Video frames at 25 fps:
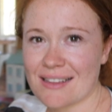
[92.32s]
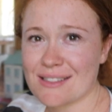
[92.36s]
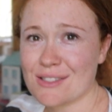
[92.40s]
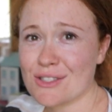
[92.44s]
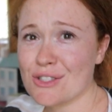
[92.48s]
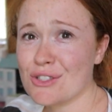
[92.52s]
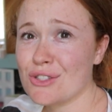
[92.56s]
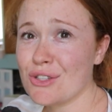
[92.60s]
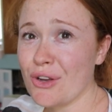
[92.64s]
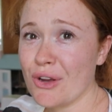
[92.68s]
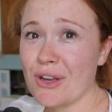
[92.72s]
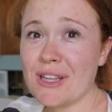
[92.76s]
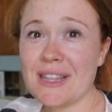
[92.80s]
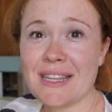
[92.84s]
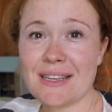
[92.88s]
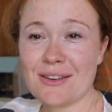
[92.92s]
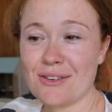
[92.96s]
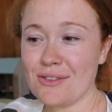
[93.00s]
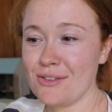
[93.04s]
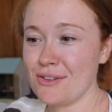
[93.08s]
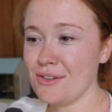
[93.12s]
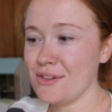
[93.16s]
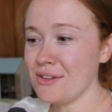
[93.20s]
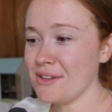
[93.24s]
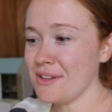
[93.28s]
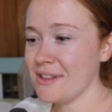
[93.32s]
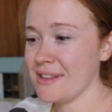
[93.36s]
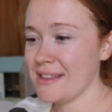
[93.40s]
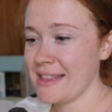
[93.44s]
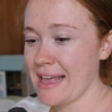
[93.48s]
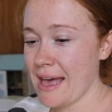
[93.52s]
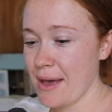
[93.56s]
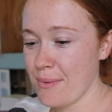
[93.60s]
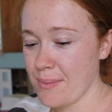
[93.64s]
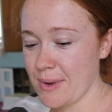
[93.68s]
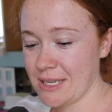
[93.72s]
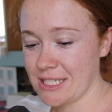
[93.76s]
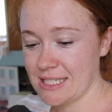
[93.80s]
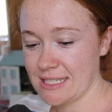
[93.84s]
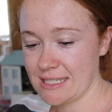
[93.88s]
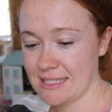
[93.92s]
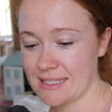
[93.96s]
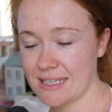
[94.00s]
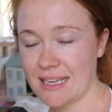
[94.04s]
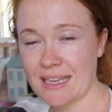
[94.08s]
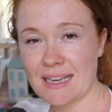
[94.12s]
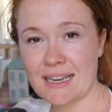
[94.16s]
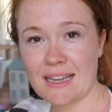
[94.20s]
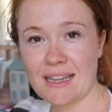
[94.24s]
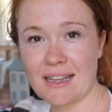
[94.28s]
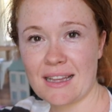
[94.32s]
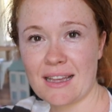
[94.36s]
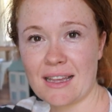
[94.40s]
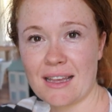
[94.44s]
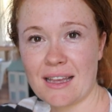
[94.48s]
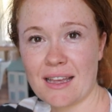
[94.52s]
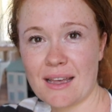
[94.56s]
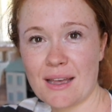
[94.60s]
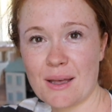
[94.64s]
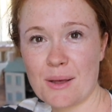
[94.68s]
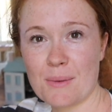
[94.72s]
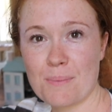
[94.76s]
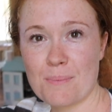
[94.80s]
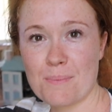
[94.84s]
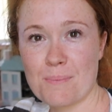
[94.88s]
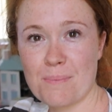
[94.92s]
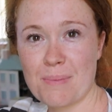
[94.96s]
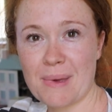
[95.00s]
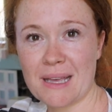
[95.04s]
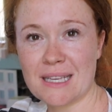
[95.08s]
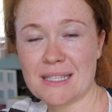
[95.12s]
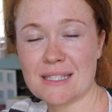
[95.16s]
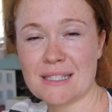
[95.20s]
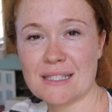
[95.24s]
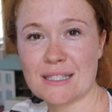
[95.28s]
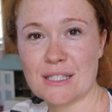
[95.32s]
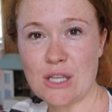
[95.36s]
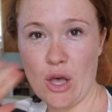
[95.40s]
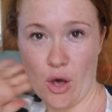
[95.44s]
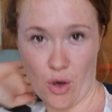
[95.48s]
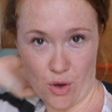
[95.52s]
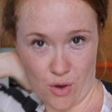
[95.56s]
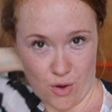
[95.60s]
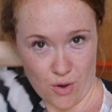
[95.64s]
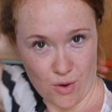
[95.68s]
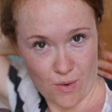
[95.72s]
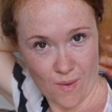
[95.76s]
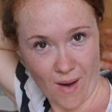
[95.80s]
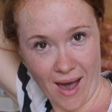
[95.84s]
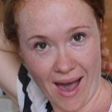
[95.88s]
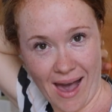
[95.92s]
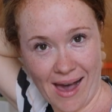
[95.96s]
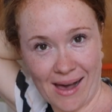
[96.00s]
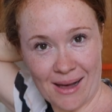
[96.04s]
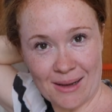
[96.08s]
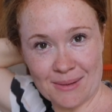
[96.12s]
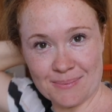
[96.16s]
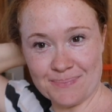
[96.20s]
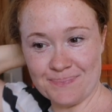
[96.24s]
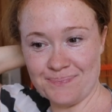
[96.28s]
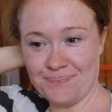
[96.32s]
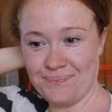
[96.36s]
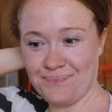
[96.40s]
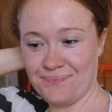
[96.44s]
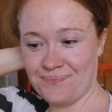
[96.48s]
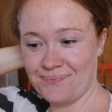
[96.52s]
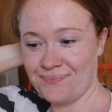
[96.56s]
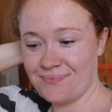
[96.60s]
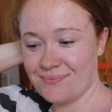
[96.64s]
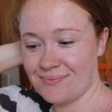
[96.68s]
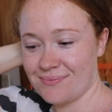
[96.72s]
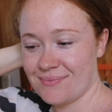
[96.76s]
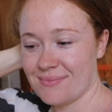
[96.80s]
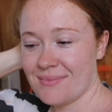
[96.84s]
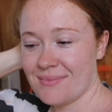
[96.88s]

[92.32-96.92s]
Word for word: are so little that we're just gonna be so um,